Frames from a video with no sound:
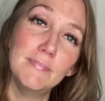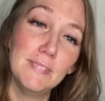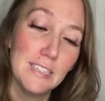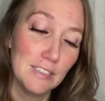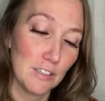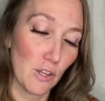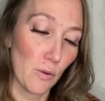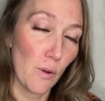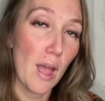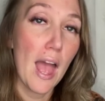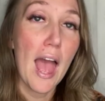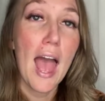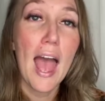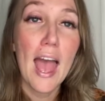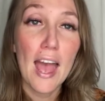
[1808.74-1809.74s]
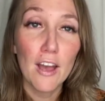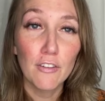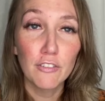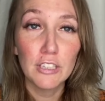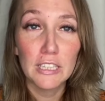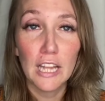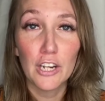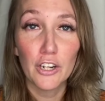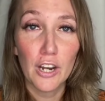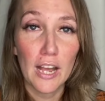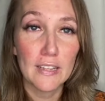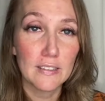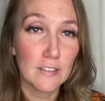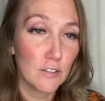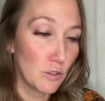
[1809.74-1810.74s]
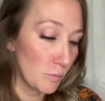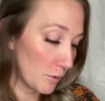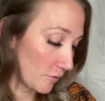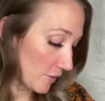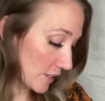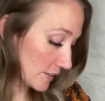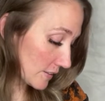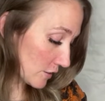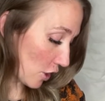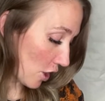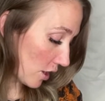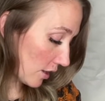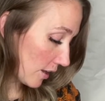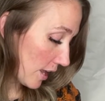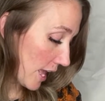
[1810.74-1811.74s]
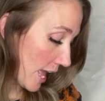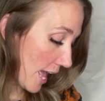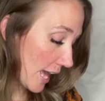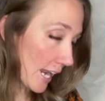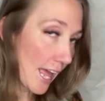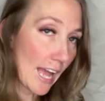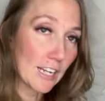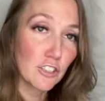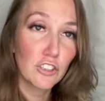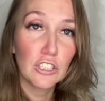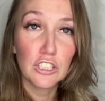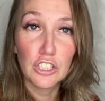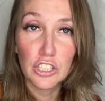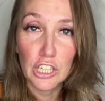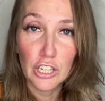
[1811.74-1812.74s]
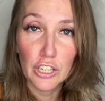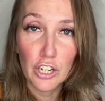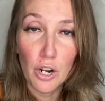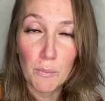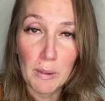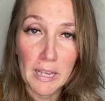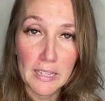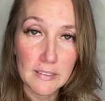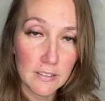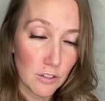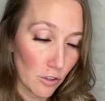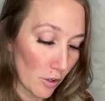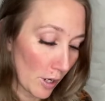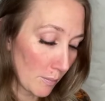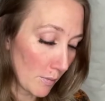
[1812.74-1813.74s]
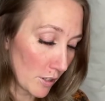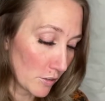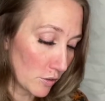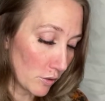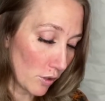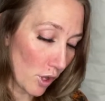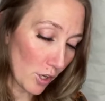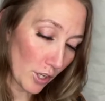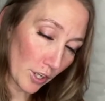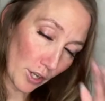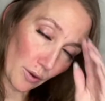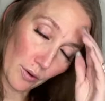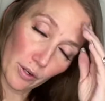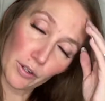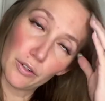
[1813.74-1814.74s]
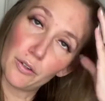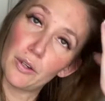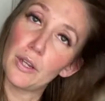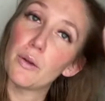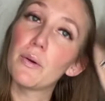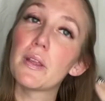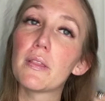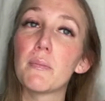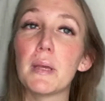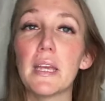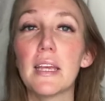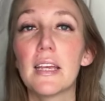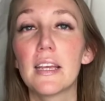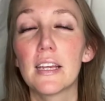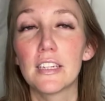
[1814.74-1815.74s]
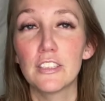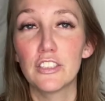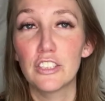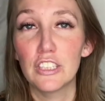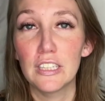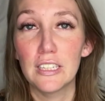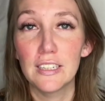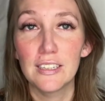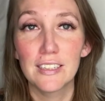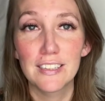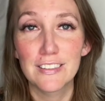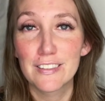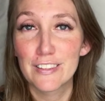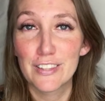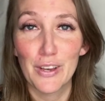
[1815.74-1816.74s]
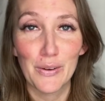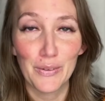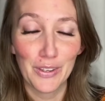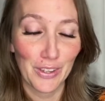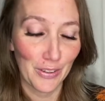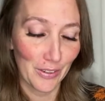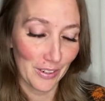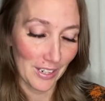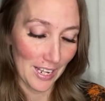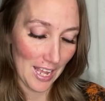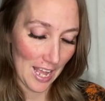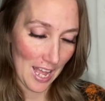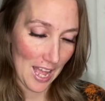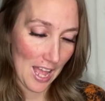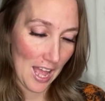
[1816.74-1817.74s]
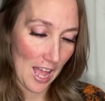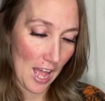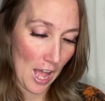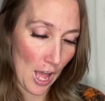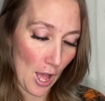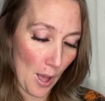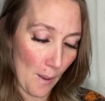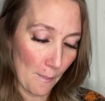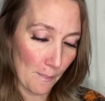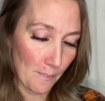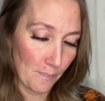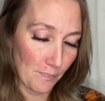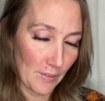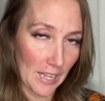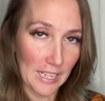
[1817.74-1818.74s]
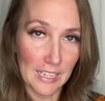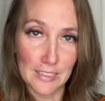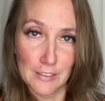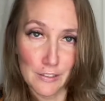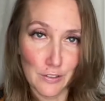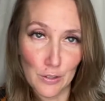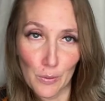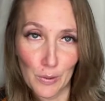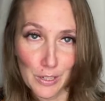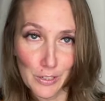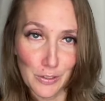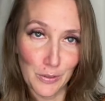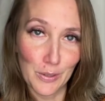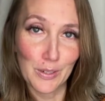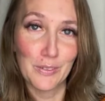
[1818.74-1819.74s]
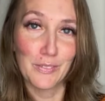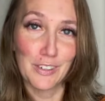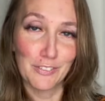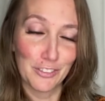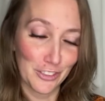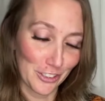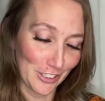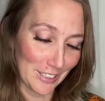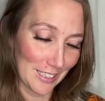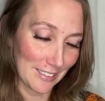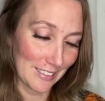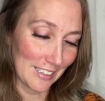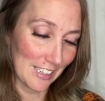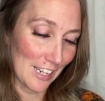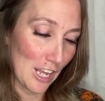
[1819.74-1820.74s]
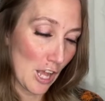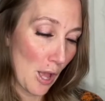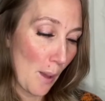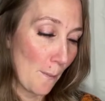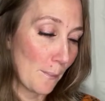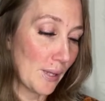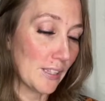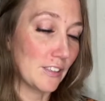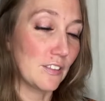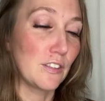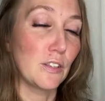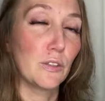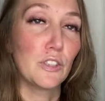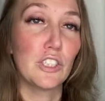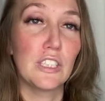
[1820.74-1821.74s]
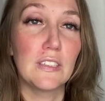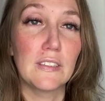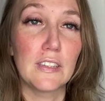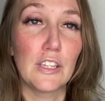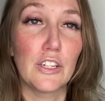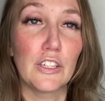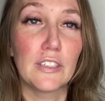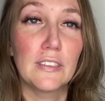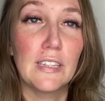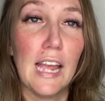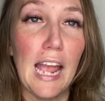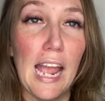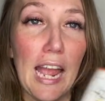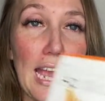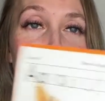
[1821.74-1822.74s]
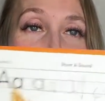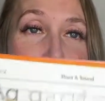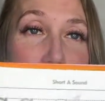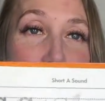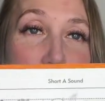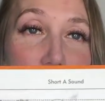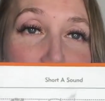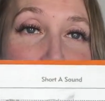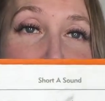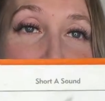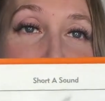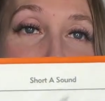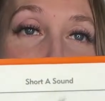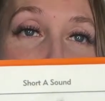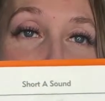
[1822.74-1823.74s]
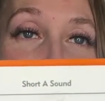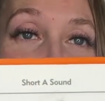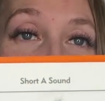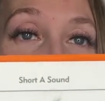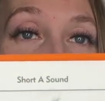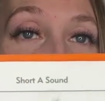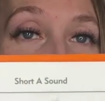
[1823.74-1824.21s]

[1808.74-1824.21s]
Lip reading: So every letter has a super fun song, and I actually shared it on my Instagram not too long ago, her doing it with me, because she is so cute and gets so into it whenever she does it. But so she's learned A, and these are her